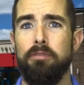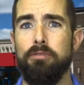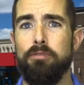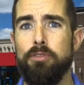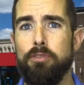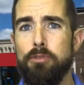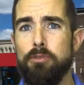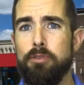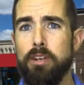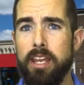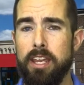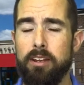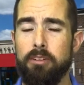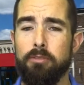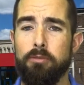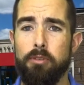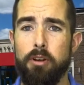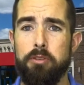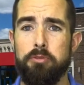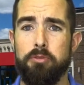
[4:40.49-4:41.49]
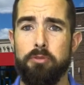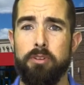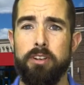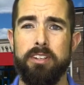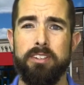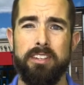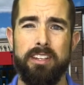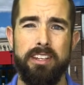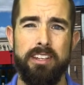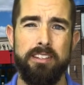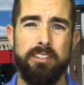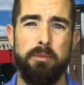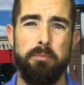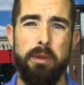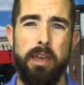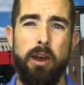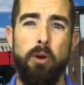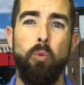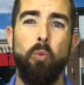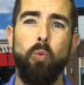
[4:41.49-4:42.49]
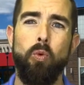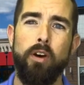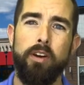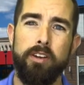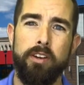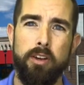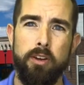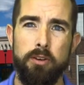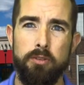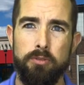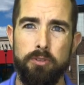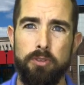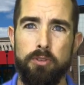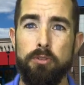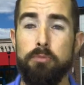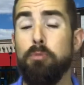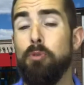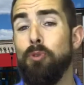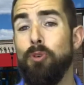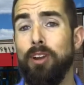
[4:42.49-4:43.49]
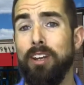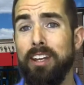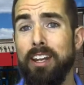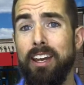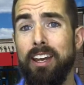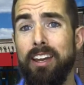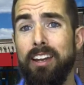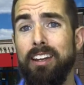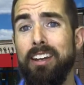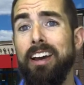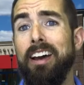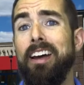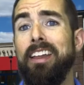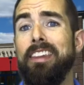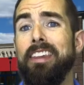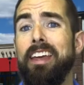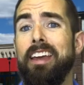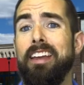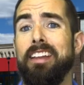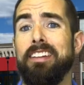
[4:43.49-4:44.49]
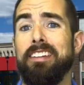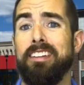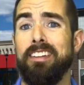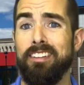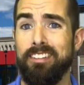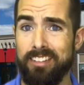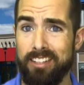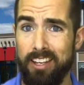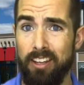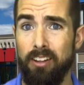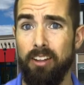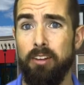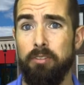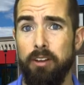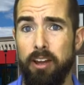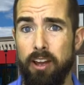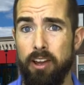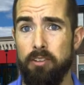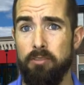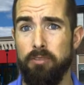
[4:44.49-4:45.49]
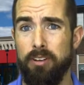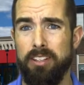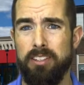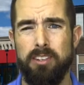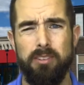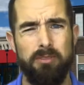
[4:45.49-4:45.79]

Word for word: food and groceries is about one oh two point nine on that scale of one hundred.